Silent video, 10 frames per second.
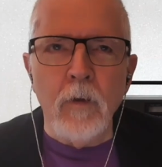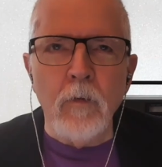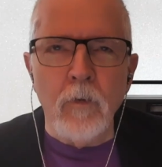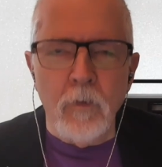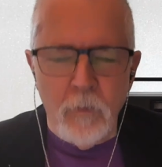interesting,
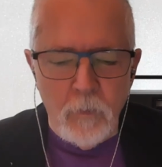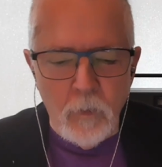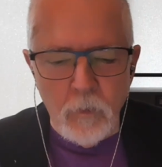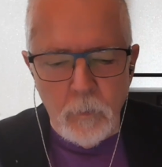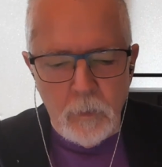because I
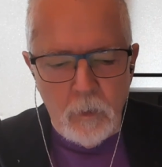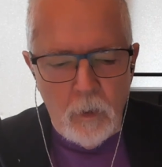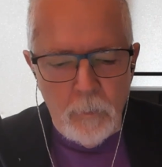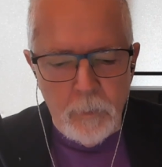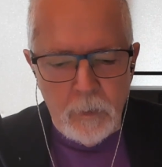noticed with the
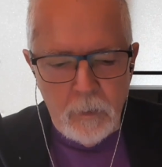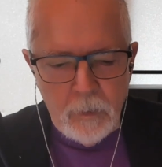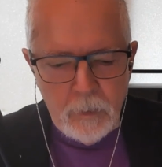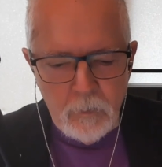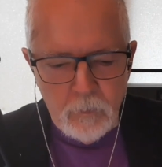Garmin,
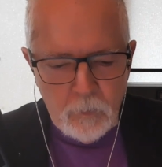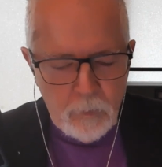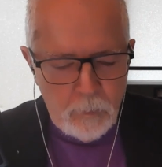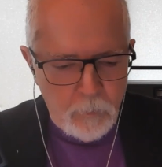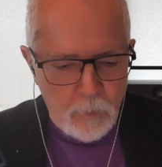like
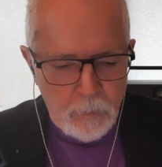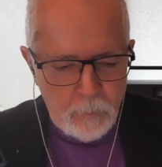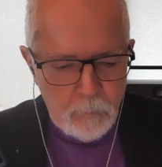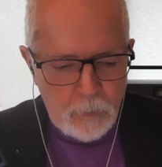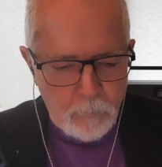sometimes that
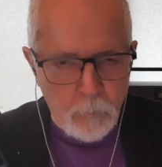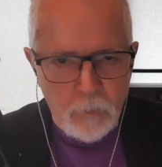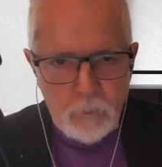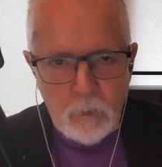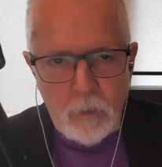I have to
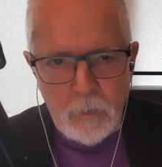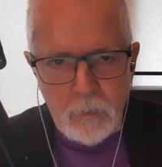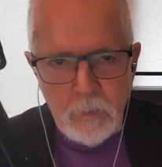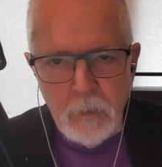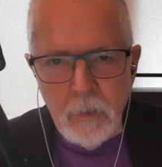restart
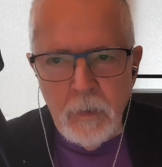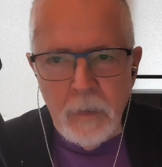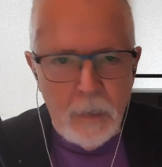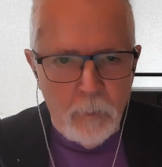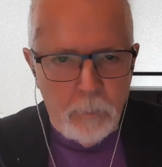it
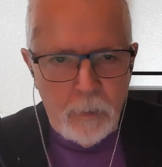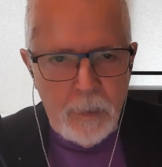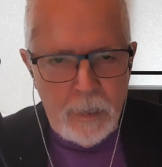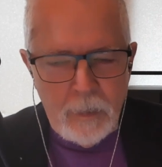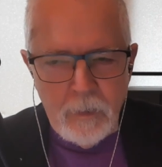in a
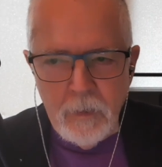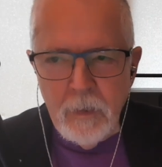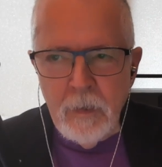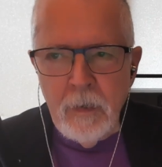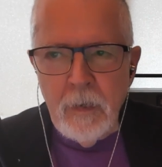plane.
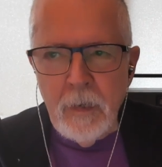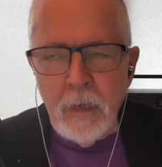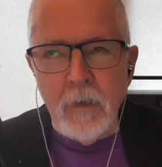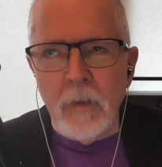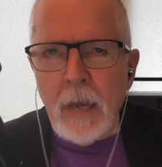
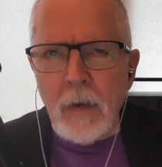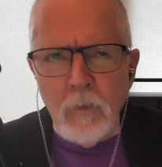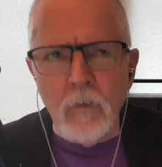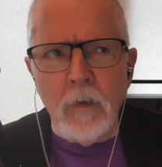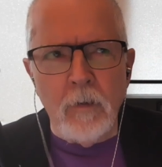That
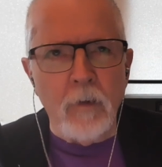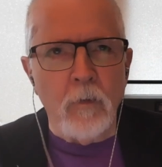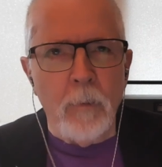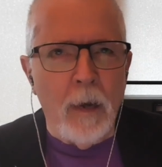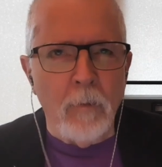usually takes
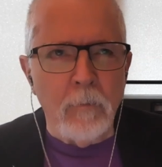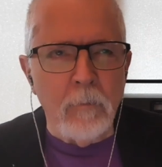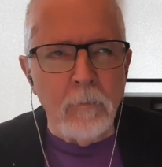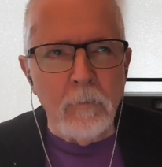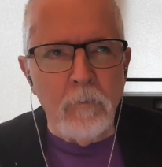about
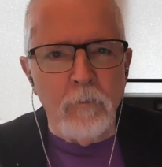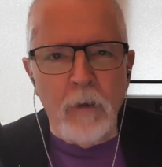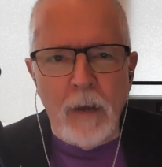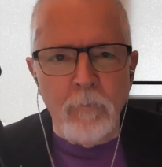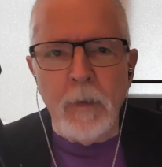
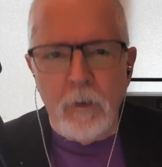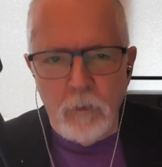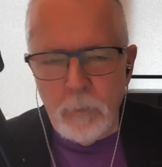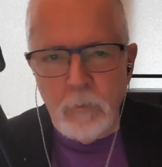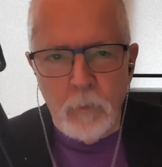5
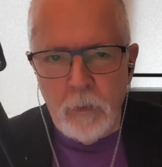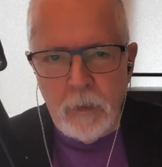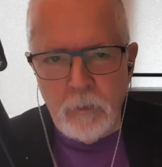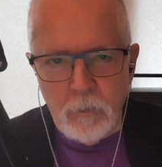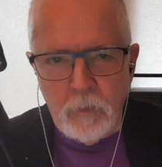minutes before it
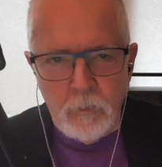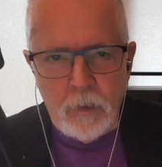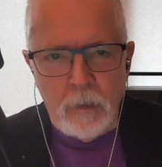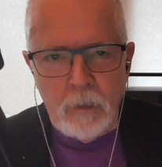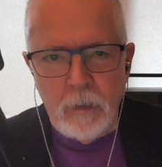gets all the
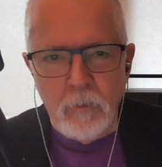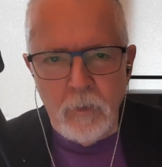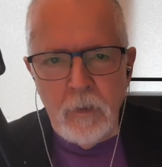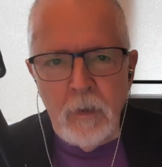satellites.